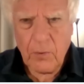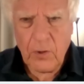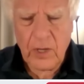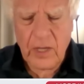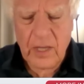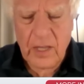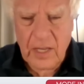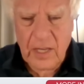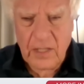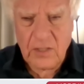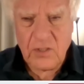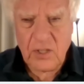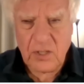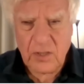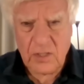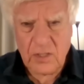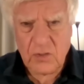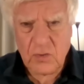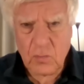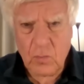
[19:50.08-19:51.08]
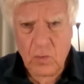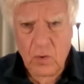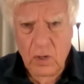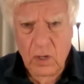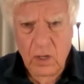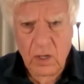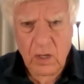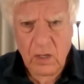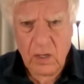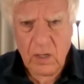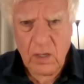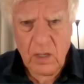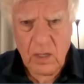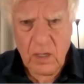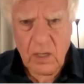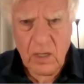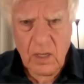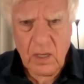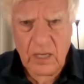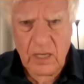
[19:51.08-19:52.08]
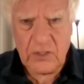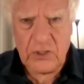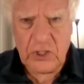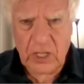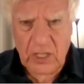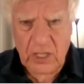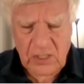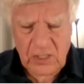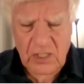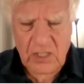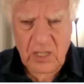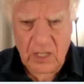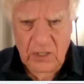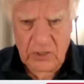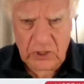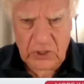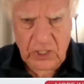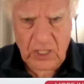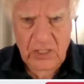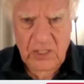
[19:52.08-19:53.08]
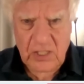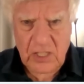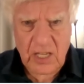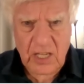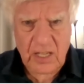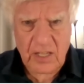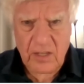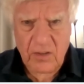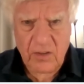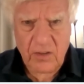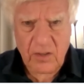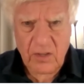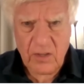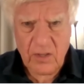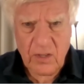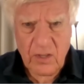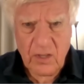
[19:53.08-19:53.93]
putting an end to this war, a just end,